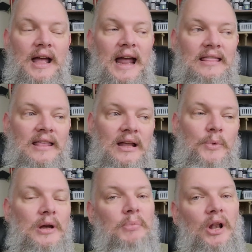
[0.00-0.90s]
And then
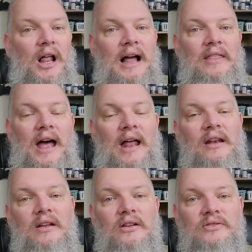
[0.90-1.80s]
we apply that
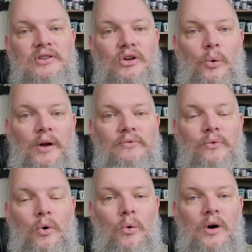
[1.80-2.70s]
to going
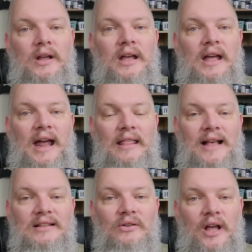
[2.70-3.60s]
forward. And
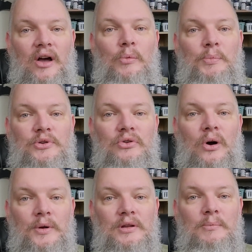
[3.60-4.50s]
that's going to help us
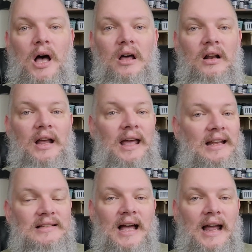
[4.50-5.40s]
grow in the model. And
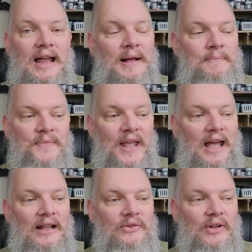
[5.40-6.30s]
as I
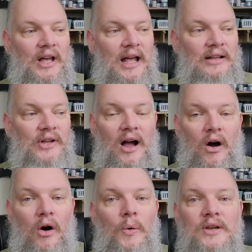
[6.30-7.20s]
as, as I
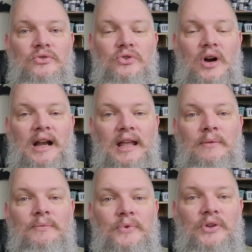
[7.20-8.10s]
always try to
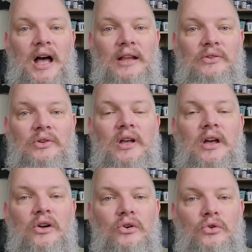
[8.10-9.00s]
emphasize,
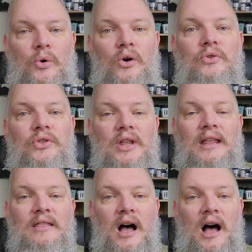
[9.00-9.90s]
growth
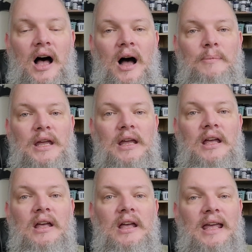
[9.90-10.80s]
in the hobby
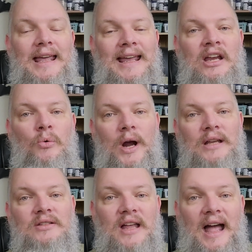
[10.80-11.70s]

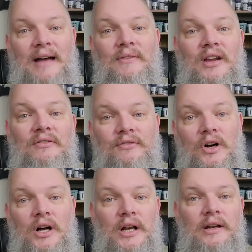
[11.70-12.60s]
equates to having
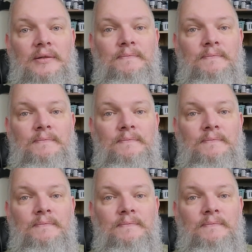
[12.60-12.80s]
fun.